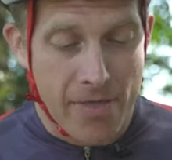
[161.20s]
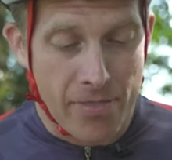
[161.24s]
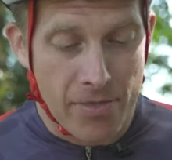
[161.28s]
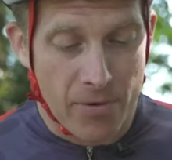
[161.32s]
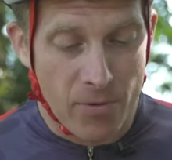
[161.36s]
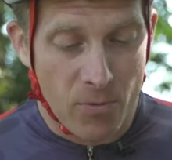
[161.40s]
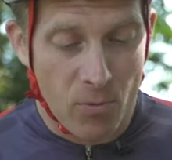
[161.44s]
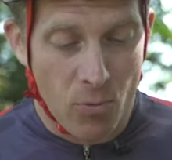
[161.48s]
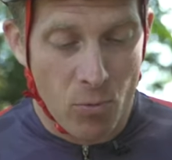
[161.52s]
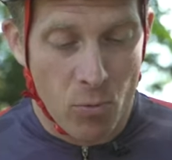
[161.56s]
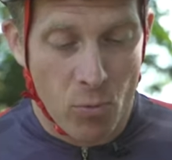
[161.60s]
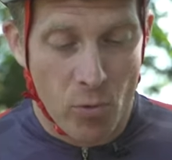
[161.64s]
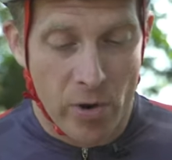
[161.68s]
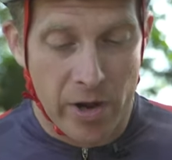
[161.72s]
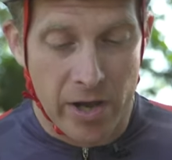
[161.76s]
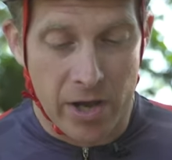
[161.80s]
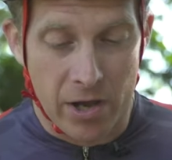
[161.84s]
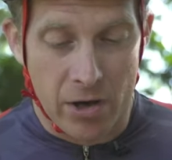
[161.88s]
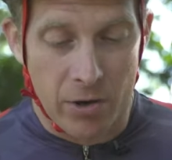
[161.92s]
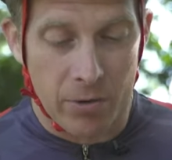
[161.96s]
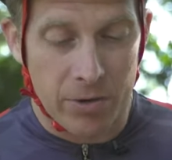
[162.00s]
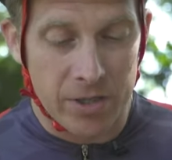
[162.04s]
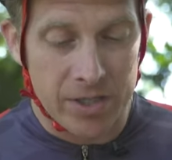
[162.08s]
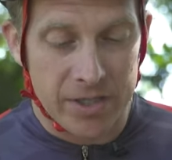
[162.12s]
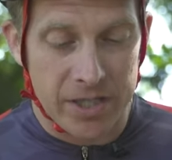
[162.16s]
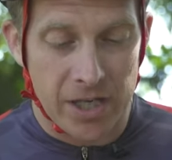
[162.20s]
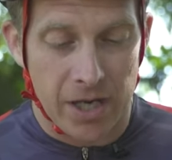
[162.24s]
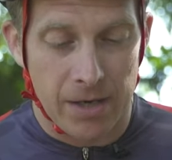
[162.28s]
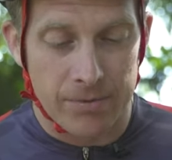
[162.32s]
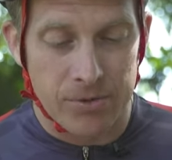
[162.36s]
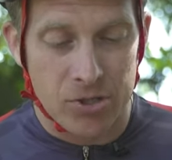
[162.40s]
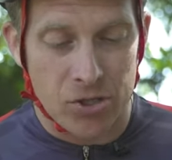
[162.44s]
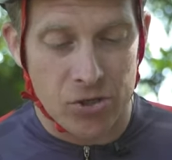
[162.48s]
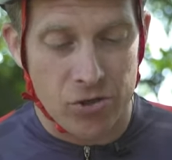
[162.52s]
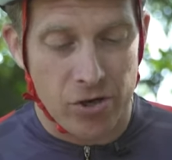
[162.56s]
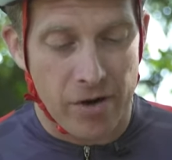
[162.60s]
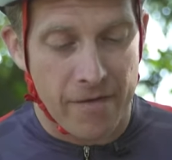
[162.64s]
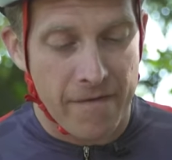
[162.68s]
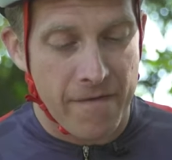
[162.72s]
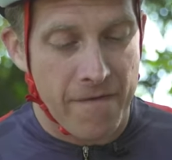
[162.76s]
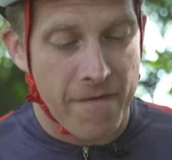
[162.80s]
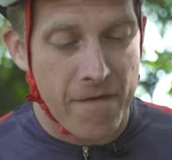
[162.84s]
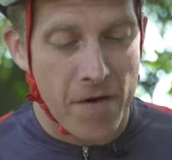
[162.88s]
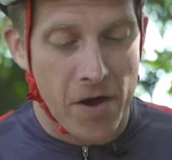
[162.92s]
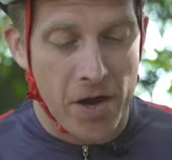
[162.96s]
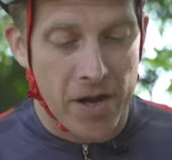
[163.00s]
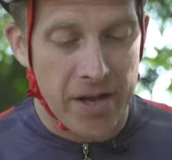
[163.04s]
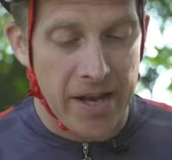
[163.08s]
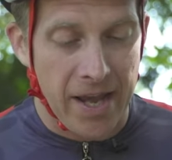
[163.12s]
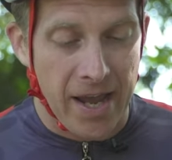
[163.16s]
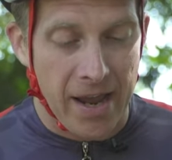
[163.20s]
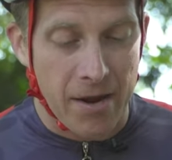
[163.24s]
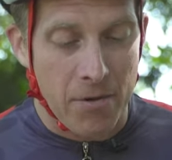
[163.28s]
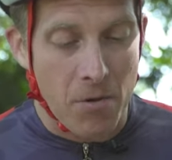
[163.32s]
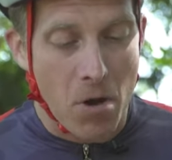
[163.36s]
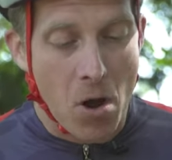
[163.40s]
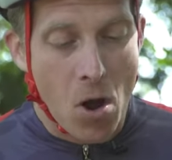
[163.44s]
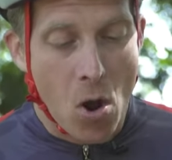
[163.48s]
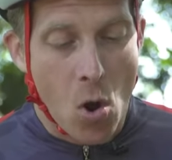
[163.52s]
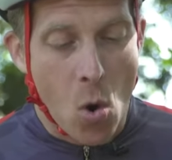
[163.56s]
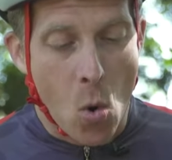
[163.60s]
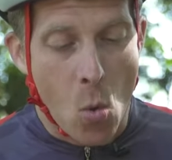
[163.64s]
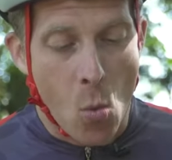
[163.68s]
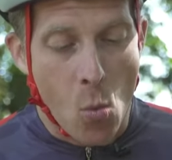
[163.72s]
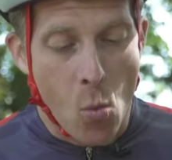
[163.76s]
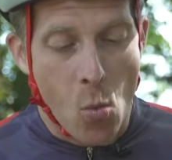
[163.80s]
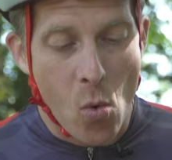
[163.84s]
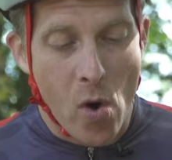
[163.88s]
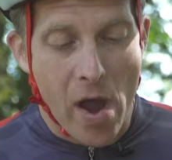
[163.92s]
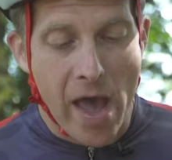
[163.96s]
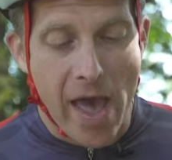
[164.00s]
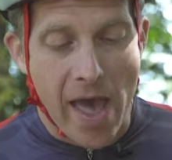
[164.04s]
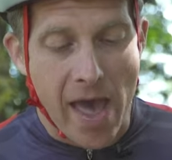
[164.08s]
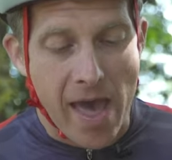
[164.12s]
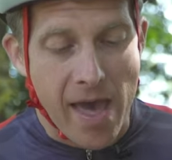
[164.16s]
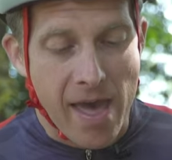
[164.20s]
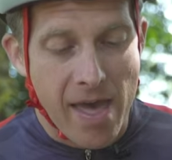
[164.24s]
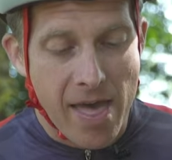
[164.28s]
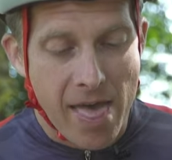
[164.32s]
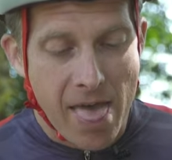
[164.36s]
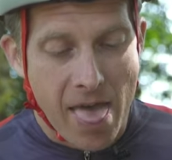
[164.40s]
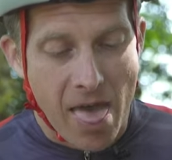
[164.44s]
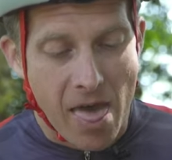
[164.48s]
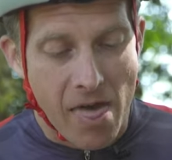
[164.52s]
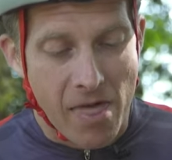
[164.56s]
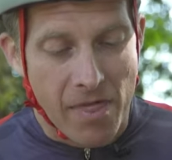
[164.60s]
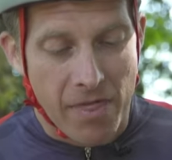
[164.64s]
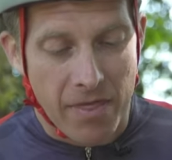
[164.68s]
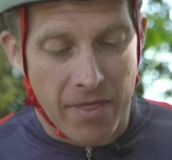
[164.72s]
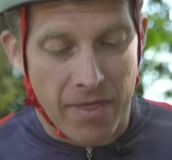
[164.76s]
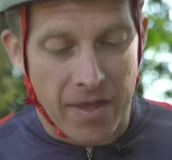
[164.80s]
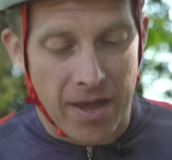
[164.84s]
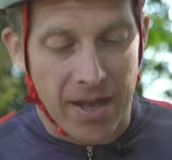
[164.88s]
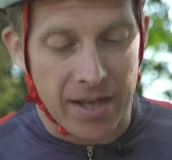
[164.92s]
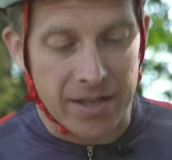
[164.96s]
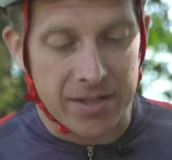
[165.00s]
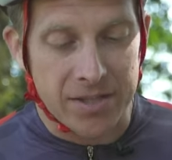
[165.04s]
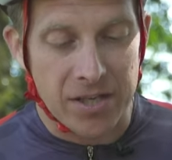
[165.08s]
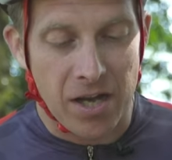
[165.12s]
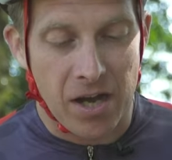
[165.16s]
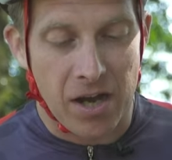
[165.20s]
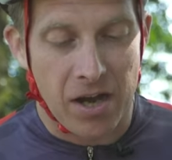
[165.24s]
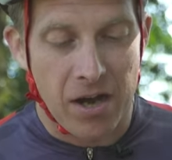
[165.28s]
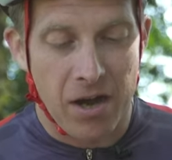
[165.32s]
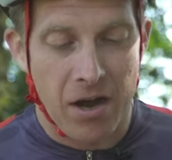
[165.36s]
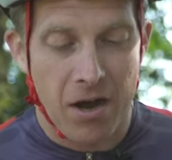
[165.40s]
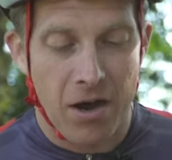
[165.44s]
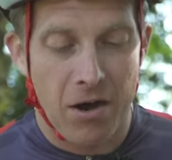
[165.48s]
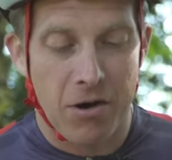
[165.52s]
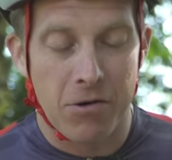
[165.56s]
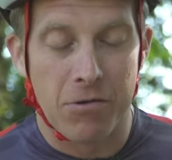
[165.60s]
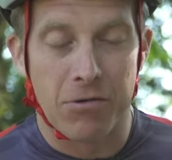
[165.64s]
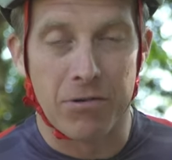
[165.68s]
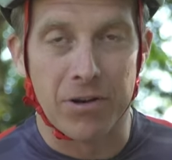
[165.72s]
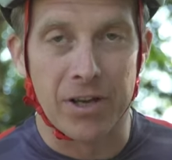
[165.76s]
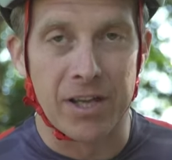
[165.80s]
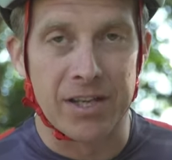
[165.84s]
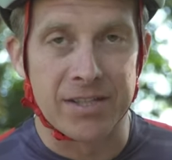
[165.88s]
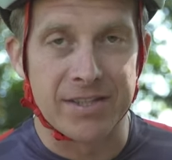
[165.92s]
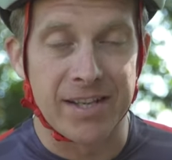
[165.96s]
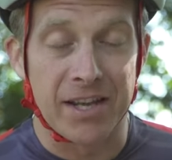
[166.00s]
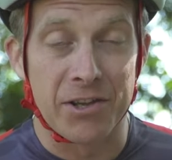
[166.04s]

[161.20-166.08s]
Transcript: and the wheel, it's time to try and find out where that hole is.